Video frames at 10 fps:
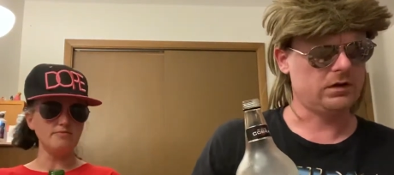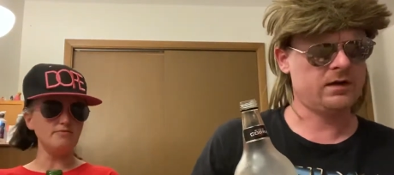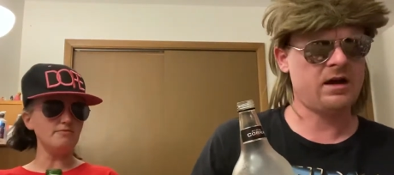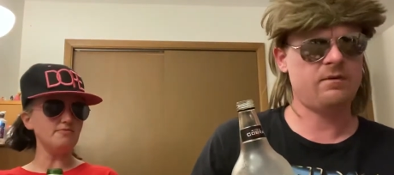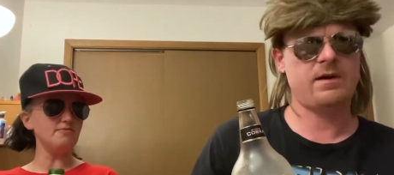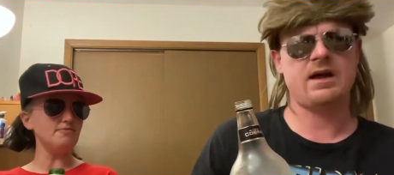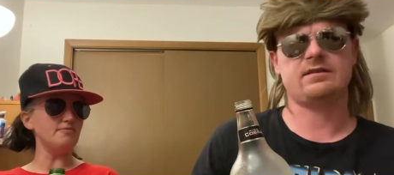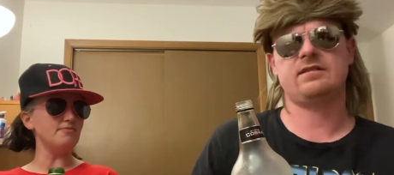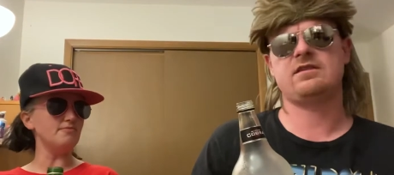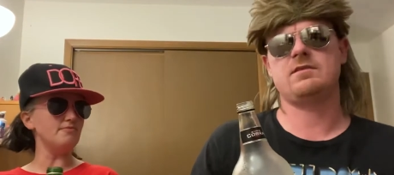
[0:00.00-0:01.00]
Speaker 1: Got it back.
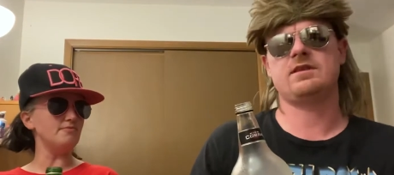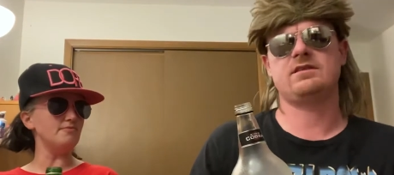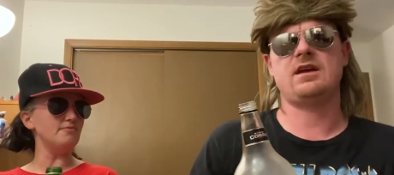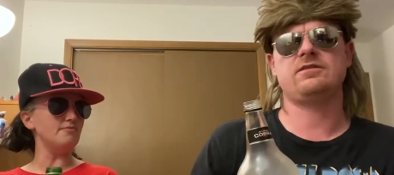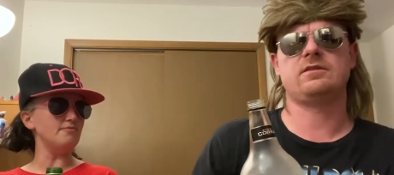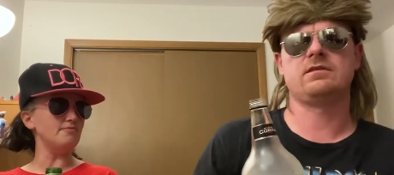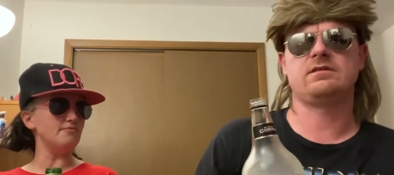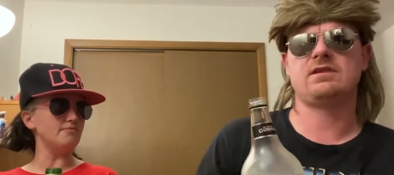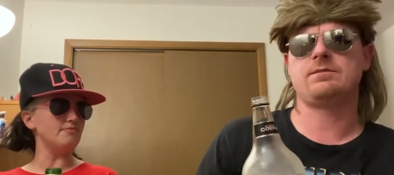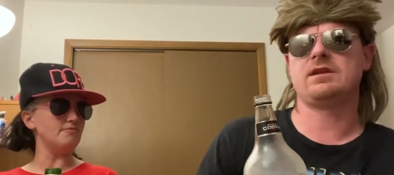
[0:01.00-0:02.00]
The sedimentation,
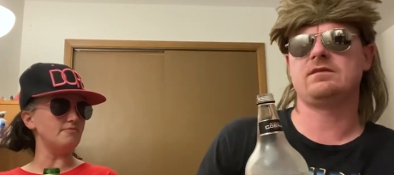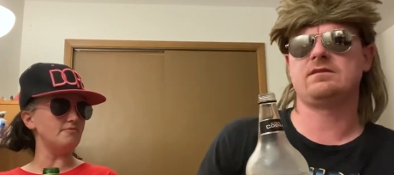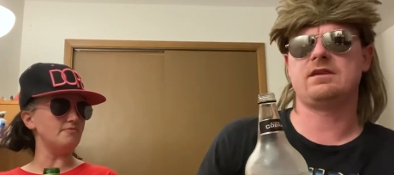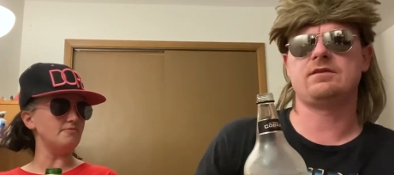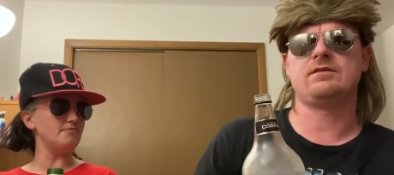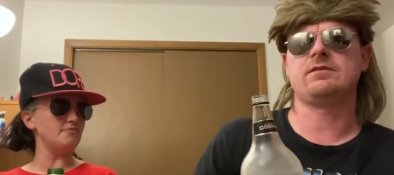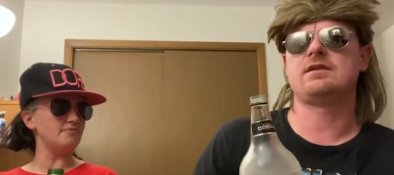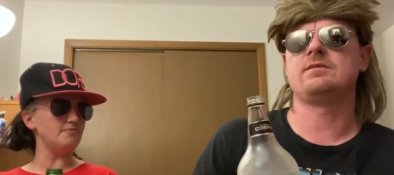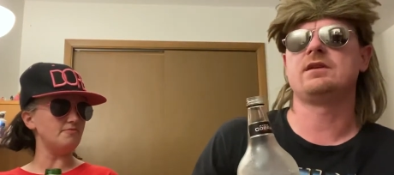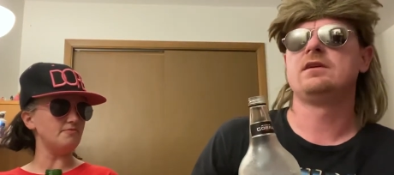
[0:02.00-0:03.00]
sediment,
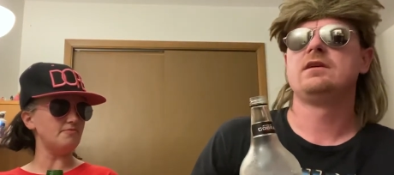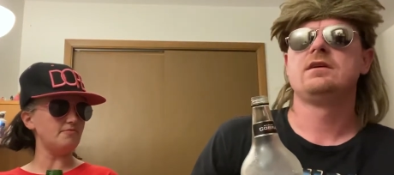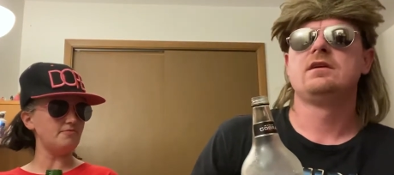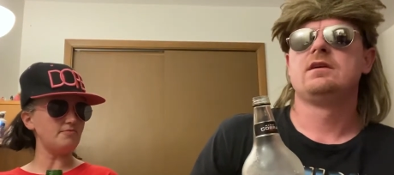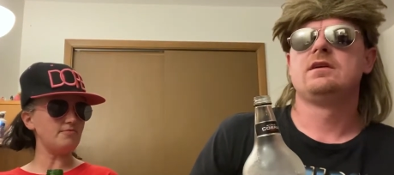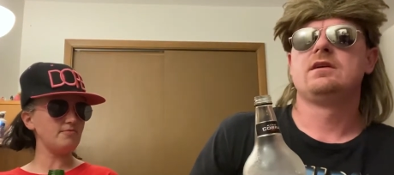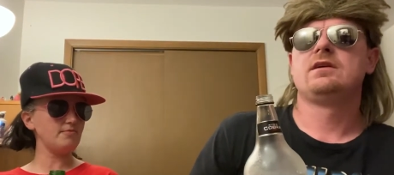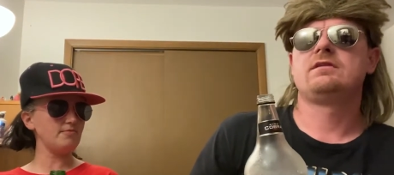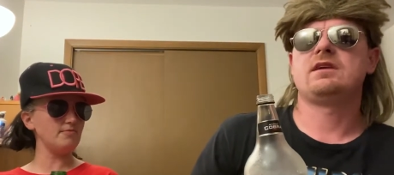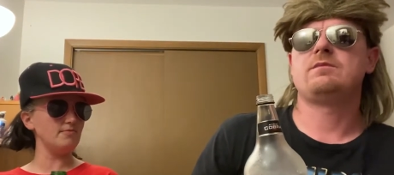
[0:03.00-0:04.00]
sediment,
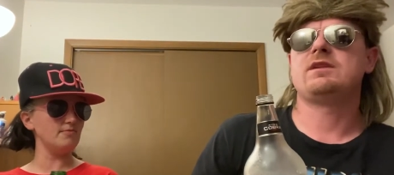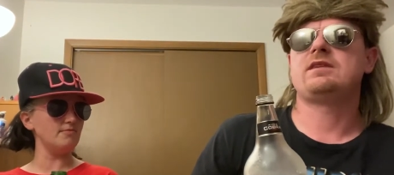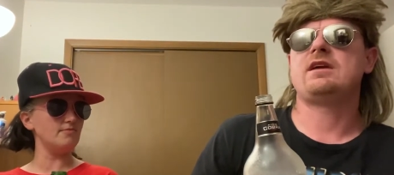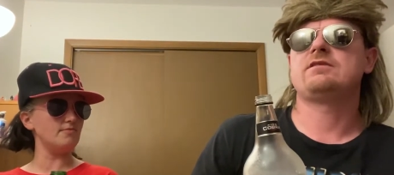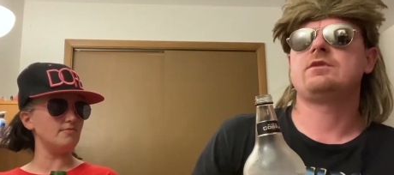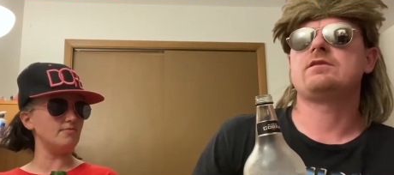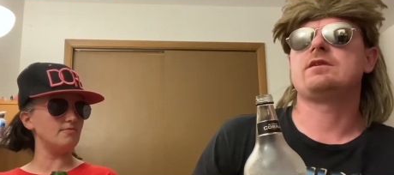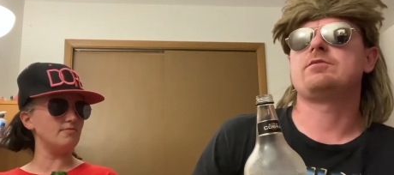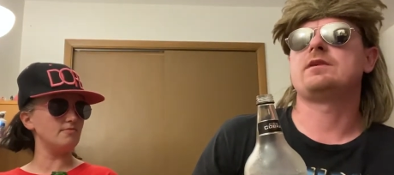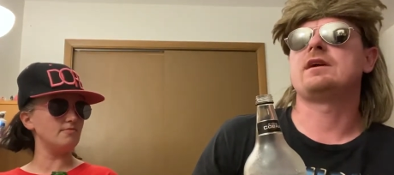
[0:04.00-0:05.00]
sedimentation, whatever you
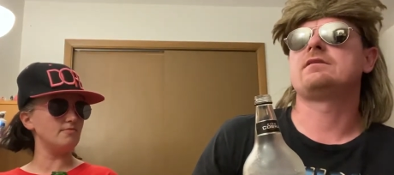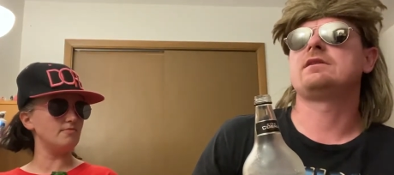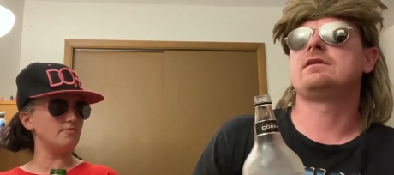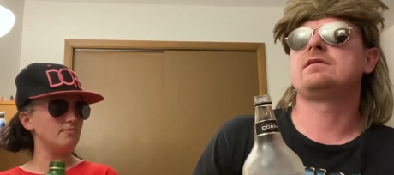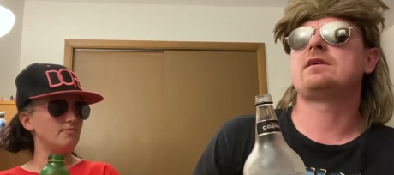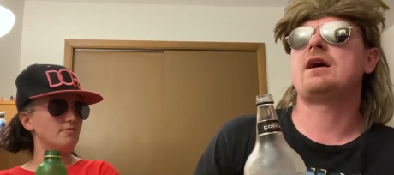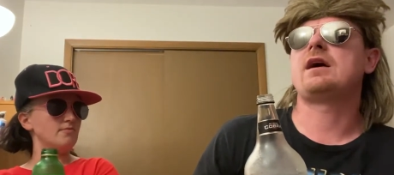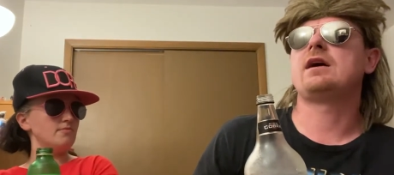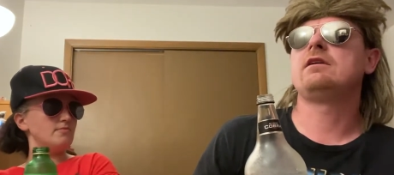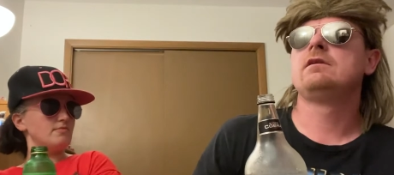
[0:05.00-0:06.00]
pronounce it, is
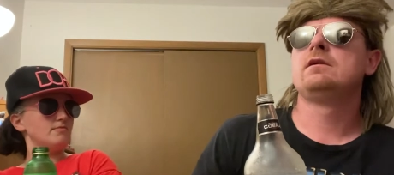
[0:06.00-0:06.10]
high.